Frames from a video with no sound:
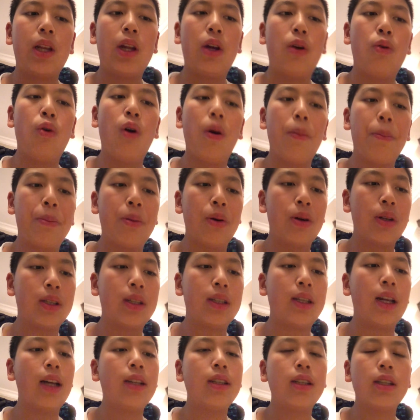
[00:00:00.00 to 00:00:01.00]
what
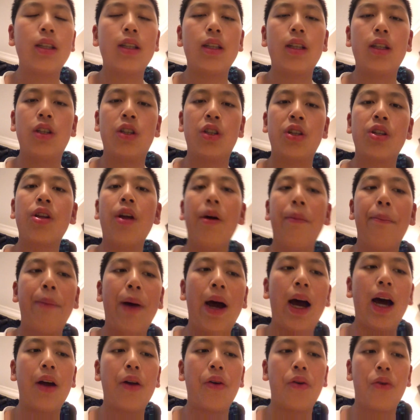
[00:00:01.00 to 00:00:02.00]
percentage the
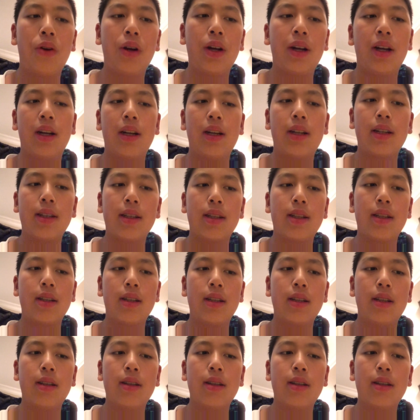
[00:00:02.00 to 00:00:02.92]
battery is.